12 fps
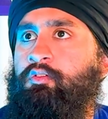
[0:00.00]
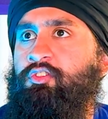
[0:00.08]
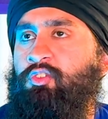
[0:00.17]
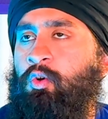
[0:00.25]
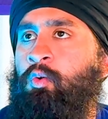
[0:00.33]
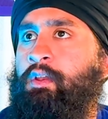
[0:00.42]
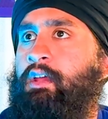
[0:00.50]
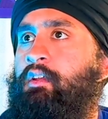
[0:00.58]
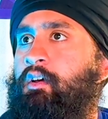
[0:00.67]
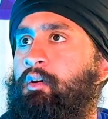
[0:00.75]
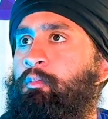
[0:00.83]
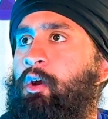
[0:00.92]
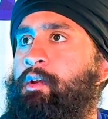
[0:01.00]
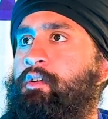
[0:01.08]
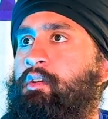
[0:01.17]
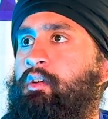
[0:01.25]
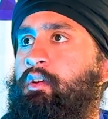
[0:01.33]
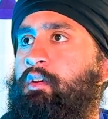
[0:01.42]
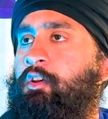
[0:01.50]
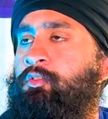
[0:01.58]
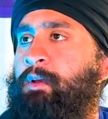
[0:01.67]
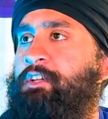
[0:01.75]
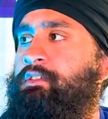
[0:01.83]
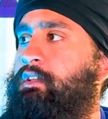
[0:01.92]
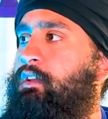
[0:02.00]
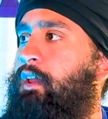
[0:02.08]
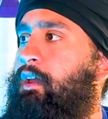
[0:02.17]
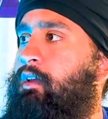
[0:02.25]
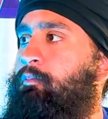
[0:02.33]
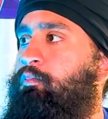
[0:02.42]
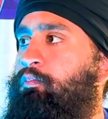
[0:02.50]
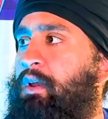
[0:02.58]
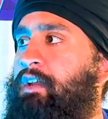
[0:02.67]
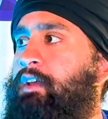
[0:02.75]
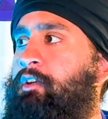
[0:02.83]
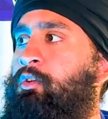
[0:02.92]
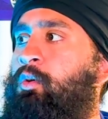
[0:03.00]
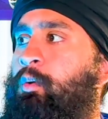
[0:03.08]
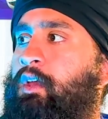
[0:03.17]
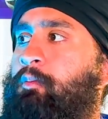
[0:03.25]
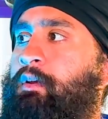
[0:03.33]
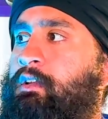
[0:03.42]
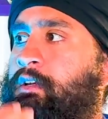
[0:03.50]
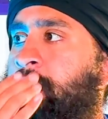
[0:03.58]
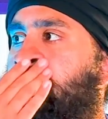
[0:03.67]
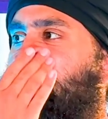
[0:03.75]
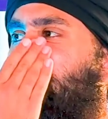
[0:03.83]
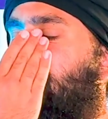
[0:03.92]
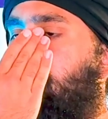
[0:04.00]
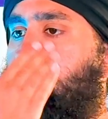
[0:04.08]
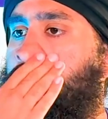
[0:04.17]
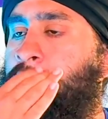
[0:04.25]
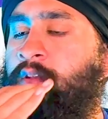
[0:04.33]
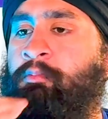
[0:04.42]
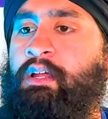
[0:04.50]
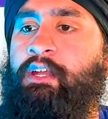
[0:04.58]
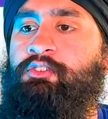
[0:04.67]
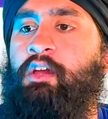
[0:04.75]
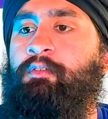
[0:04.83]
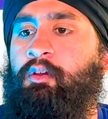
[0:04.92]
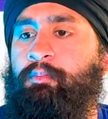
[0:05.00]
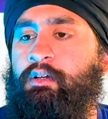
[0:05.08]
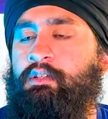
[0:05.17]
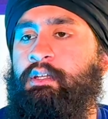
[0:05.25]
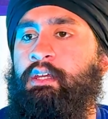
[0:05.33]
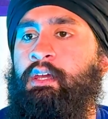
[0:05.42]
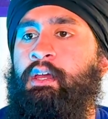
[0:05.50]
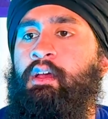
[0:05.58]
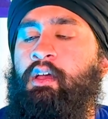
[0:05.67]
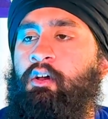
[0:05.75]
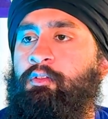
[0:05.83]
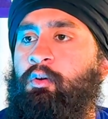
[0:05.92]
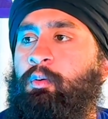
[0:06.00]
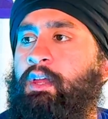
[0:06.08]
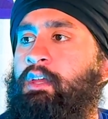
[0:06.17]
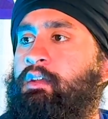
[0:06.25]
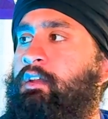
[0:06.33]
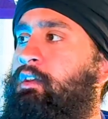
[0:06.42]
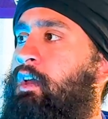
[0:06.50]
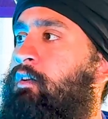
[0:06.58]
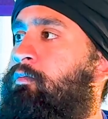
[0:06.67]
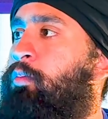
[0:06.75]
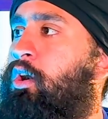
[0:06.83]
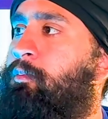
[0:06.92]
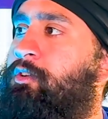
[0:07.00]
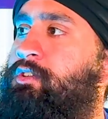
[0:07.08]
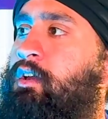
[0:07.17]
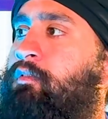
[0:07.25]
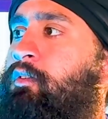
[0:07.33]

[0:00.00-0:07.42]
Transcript: Stone and Marner especially like bring that two-way ability and obviously play driving ability on the wing. And then you have Barbashev,